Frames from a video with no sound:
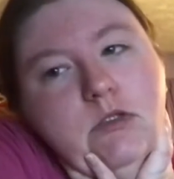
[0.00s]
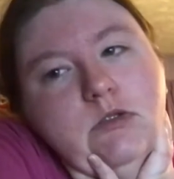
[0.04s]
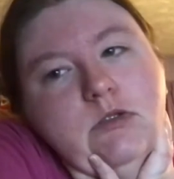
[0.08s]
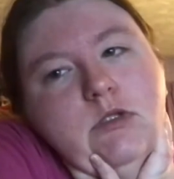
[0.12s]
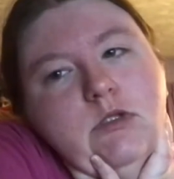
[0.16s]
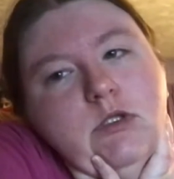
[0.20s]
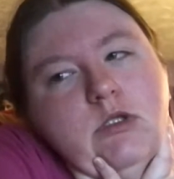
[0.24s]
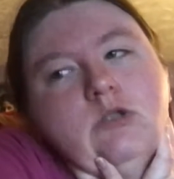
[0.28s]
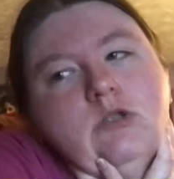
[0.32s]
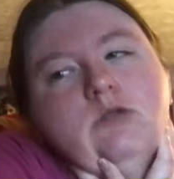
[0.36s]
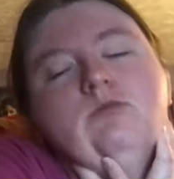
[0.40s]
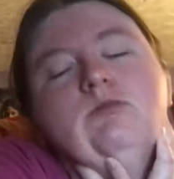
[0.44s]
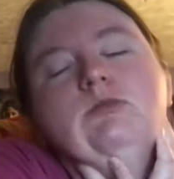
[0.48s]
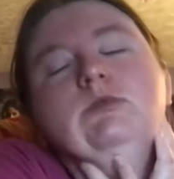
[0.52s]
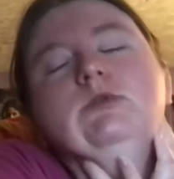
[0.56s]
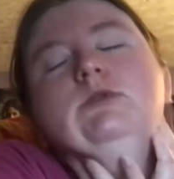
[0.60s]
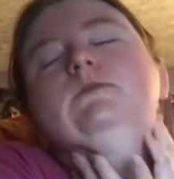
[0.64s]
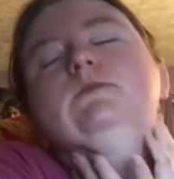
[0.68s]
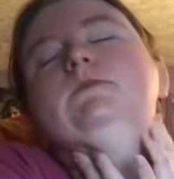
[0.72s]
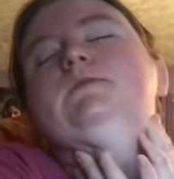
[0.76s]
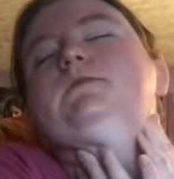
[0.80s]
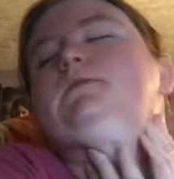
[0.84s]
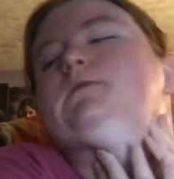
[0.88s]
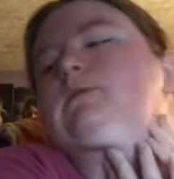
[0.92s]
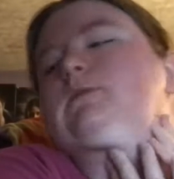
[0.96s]
um,
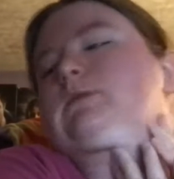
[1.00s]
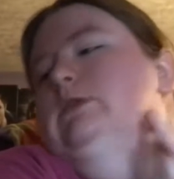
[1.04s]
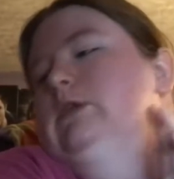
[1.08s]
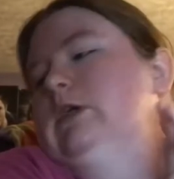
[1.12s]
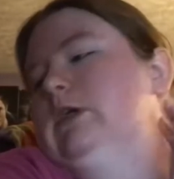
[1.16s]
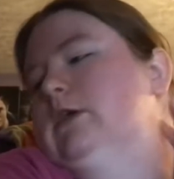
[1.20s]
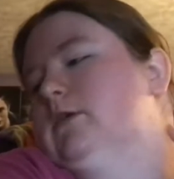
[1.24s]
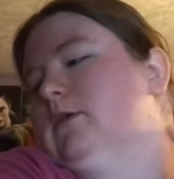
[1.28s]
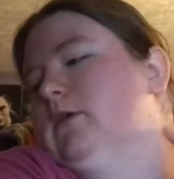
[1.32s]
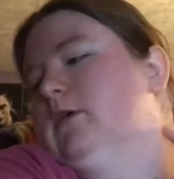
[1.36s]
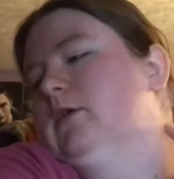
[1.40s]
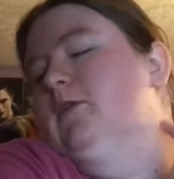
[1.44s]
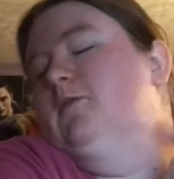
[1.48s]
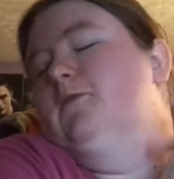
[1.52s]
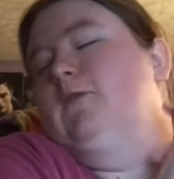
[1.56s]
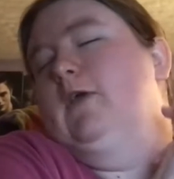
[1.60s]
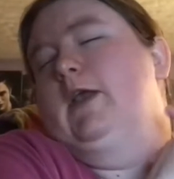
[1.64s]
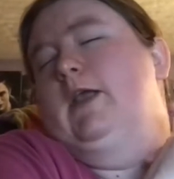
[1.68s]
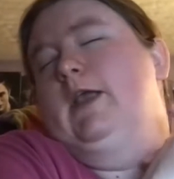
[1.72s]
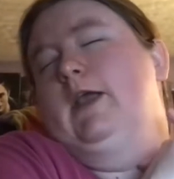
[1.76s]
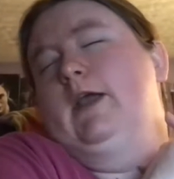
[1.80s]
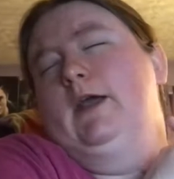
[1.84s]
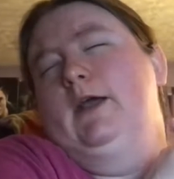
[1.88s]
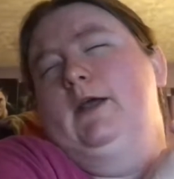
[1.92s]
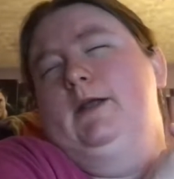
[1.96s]
later on if
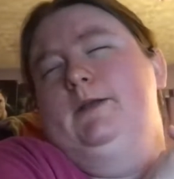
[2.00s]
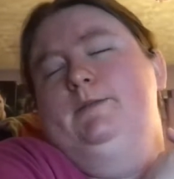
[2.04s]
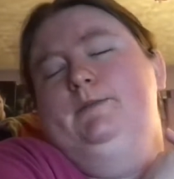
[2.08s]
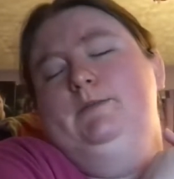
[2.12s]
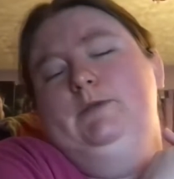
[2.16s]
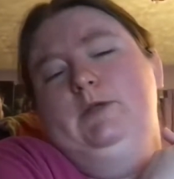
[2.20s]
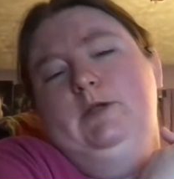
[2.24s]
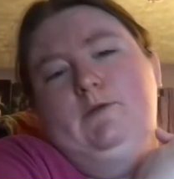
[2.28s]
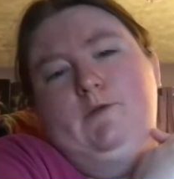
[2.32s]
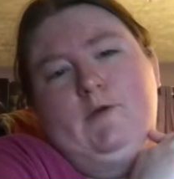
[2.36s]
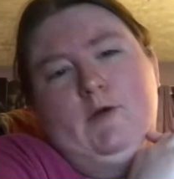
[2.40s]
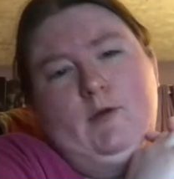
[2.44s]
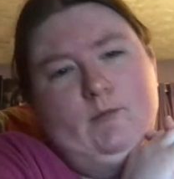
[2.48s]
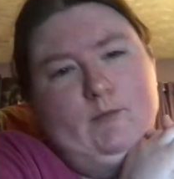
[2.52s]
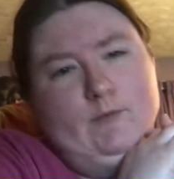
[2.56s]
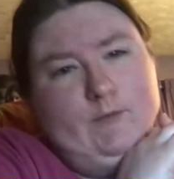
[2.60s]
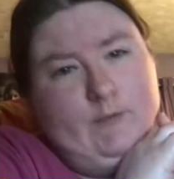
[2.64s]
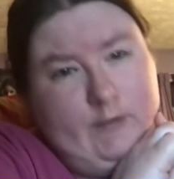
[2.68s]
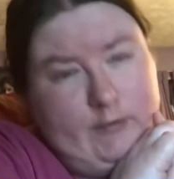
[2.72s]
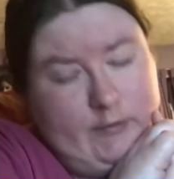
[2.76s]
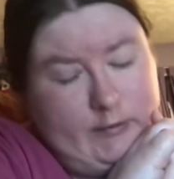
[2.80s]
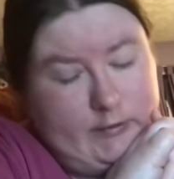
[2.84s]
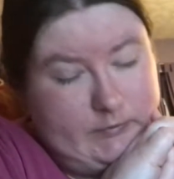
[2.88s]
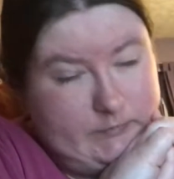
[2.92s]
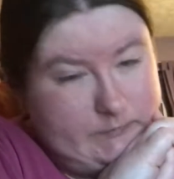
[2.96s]
I can, if I'm
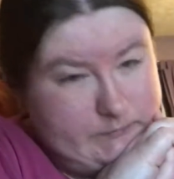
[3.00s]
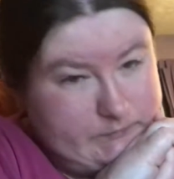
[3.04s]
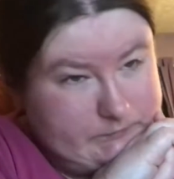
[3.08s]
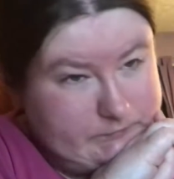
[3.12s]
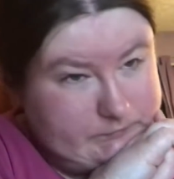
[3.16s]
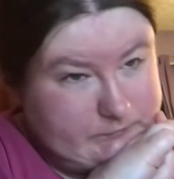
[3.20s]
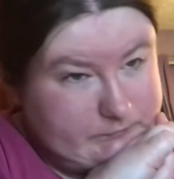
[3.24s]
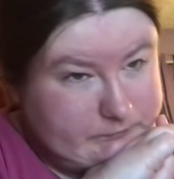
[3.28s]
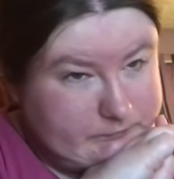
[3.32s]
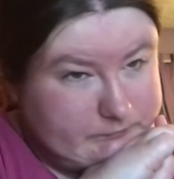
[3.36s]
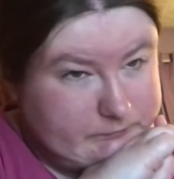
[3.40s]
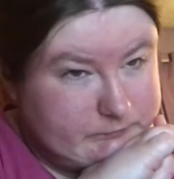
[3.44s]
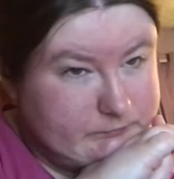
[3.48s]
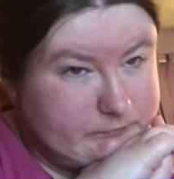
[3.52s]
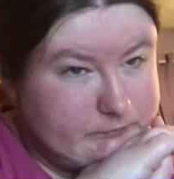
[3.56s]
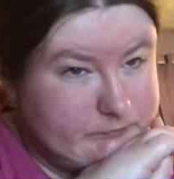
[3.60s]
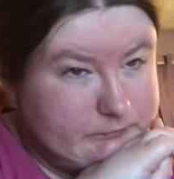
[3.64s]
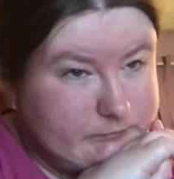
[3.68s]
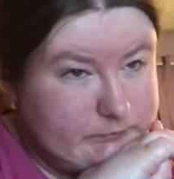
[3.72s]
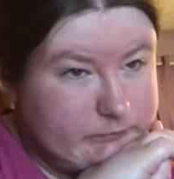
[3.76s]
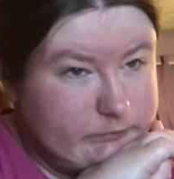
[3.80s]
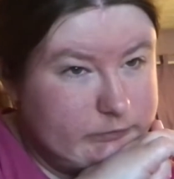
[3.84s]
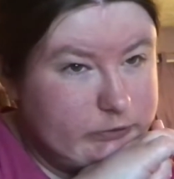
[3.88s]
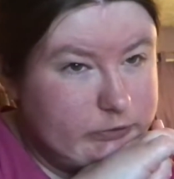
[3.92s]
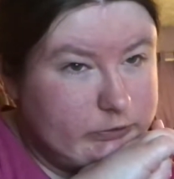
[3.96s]
feeling
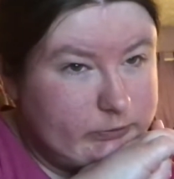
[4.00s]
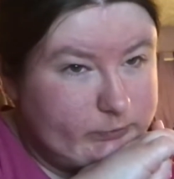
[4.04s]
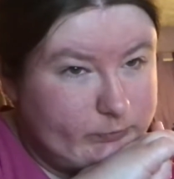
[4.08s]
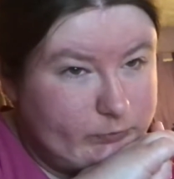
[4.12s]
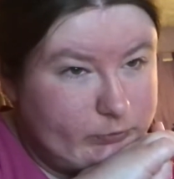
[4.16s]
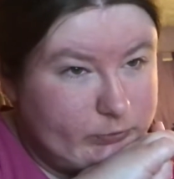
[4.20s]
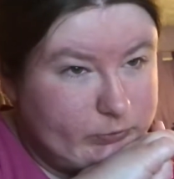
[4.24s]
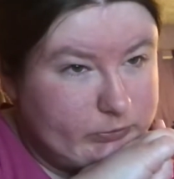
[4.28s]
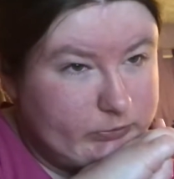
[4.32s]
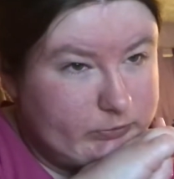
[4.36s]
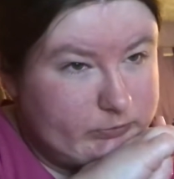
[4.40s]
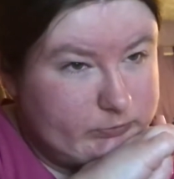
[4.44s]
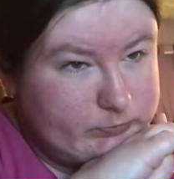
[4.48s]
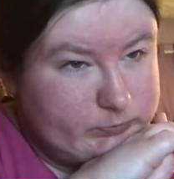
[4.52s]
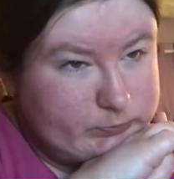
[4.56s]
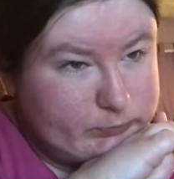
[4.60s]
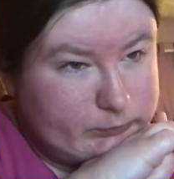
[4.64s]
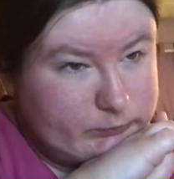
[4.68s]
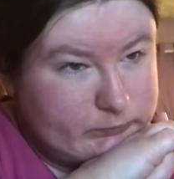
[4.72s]
up to it.